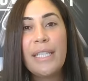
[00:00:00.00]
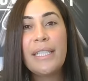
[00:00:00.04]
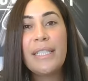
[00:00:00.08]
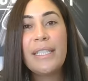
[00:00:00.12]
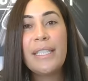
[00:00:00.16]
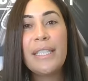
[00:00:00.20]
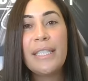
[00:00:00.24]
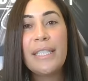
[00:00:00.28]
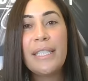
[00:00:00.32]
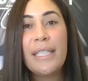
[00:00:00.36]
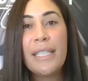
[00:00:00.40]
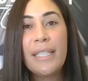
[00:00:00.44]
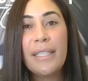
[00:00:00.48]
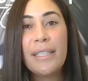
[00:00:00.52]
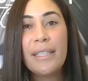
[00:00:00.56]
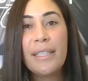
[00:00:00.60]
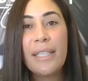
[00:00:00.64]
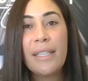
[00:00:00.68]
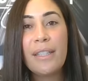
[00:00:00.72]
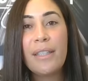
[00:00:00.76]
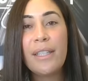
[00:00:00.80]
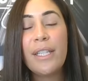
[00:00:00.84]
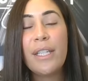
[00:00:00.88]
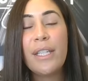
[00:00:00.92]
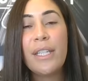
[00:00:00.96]

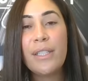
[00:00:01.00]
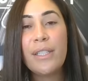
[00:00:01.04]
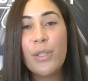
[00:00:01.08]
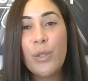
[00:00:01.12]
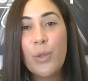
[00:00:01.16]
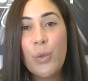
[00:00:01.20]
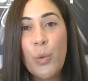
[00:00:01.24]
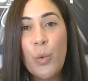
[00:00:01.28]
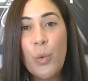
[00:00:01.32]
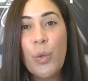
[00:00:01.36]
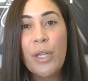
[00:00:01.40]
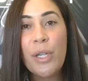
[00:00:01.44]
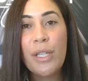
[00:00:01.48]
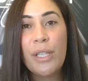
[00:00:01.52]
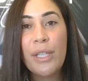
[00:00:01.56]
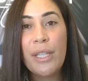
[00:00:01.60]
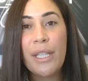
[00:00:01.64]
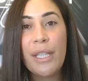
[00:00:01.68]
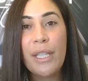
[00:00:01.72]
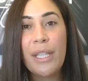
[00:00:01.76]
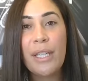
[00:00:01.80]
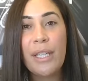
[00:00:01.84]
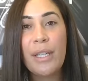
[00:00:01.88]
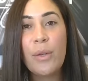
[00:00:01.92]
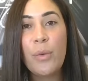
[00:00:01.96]
statistically,
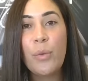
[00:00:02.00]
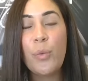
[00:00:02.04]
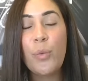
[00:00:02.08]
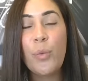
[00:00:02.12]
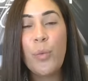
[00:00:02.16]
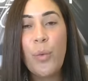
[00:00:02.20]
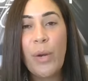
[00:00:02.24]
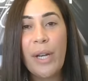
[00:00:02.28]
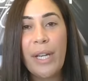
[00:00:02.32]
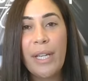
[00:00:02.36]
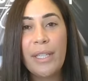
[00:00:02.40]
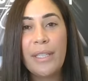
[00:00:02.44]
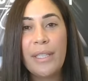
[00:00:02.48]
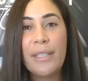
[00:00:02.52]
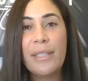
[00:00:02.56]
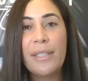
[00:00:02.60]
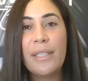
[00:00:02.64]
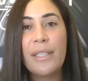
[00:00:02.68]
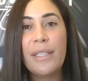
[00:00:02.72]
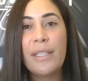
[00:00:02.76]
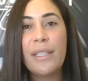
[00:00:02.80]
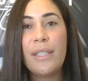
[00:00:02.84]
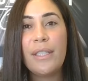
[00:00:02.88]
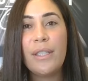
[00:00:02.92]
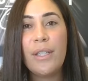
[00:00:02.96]
historically, rates
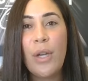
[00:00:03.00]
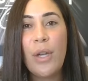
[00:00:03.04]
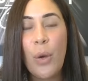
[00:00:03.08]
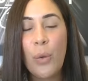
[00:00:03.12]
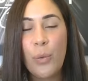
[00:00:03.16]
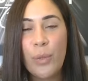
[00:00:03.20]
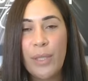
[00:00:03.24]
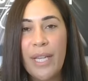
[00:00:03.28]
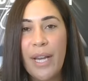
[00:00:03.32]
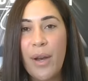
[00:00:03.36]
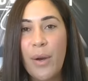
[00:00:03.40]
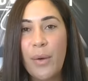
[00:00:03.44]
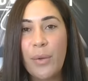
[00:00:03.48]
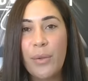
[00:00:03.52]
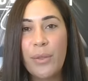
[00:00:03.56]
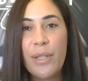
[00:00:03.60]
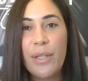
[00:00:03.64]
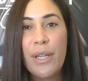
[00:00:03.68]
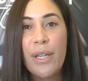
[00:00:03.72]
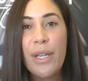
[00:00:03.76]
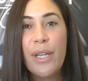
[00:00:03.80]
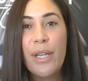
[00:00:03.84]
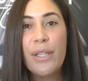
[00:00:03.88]
go down.